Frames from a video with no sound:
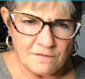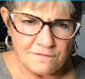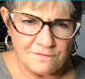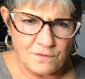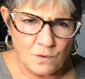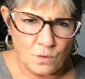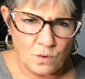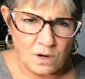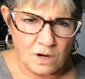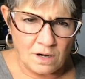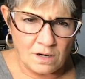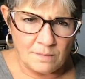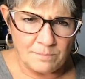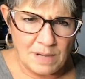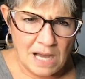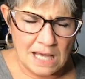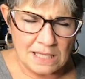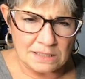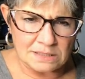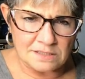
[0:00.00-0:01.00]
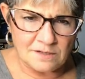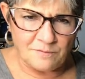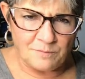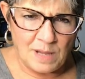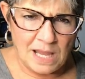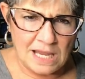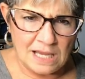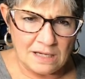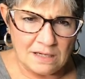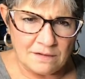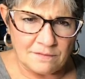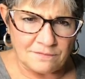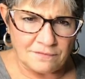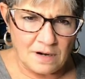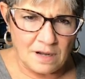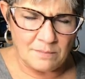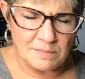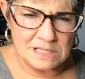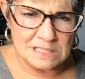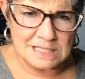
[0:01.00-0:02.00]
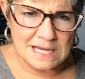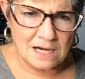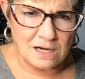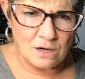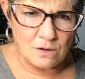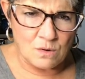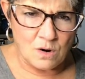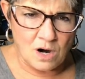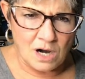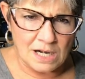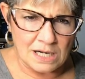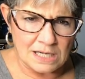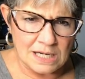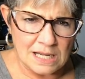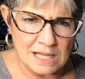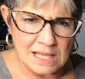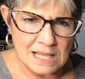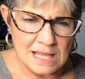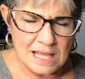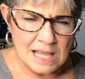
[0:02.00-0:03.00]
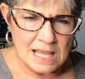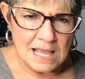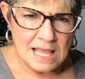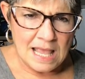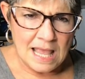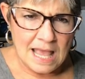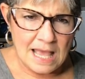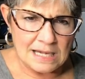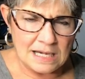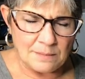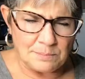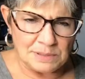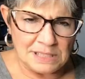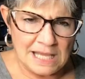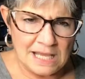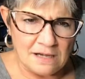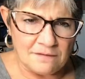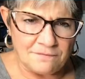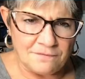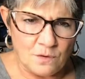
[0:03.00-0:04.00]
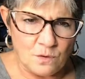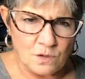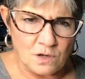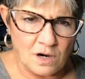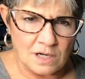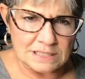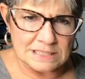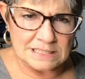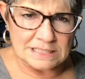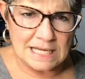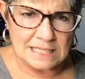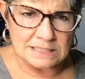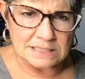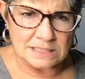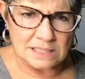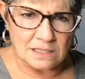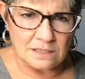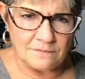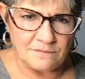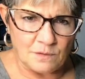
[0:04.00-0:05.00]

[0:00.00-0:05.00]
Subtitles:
4 bottles of paint from Deco Art, and a Plaid Folk Art stencil.